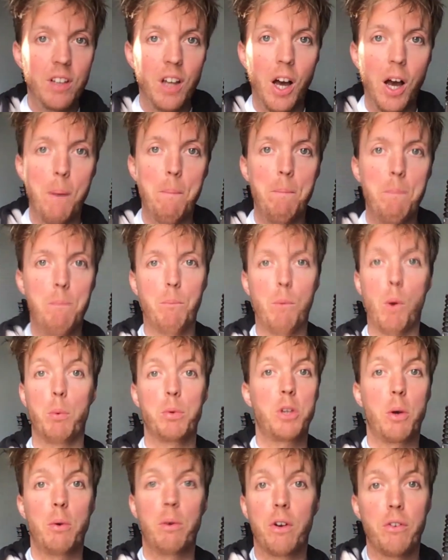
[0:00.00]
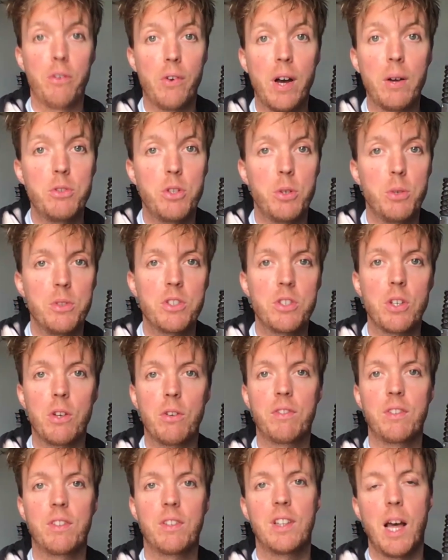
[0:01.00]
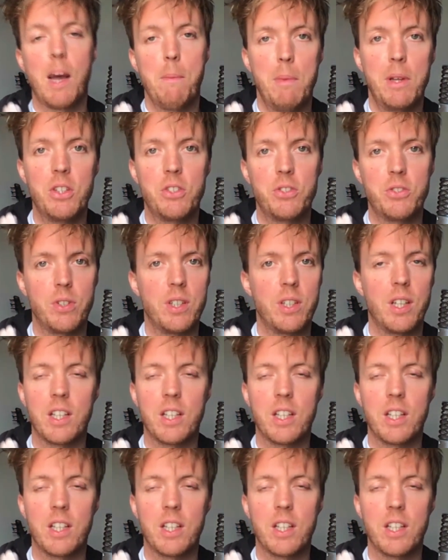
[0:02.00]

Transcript: what was going on around you and served that ministry.